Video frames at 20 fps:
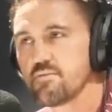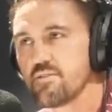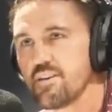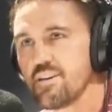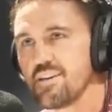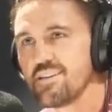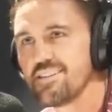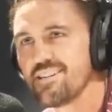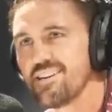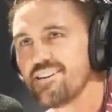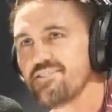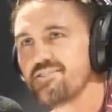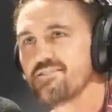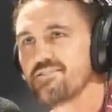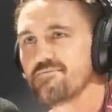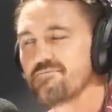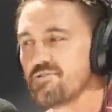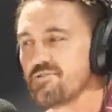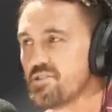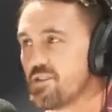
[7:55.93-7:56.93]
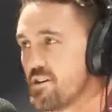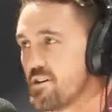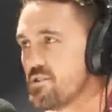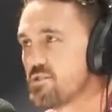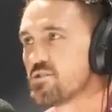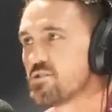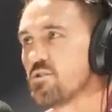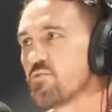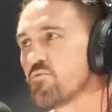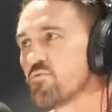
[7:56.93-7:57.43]
you know, you know
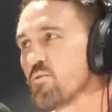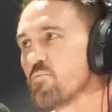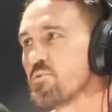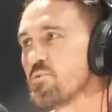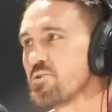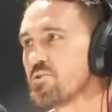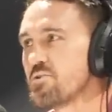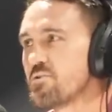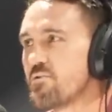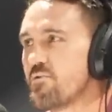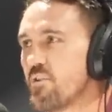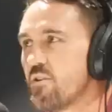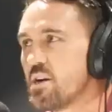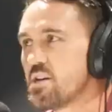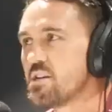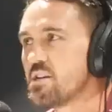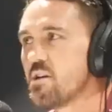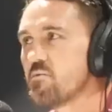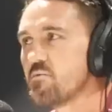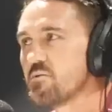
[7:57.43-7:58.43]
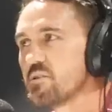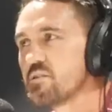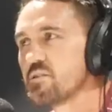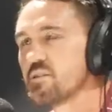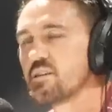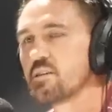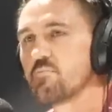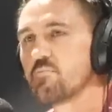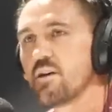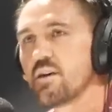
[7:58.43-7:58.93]
yourself, Rob, when you're in a fight, you don't really
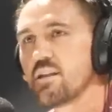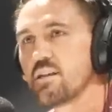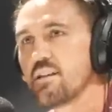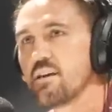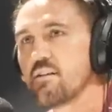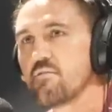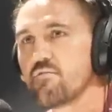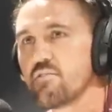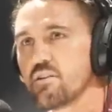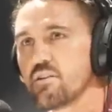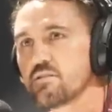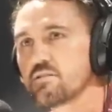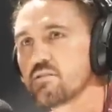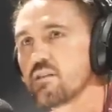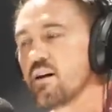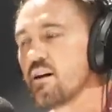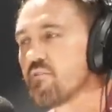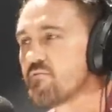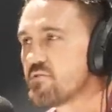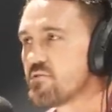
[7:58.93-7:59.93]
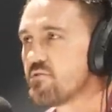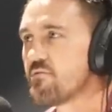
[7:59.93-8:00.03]
think about it, you don't feel it till after the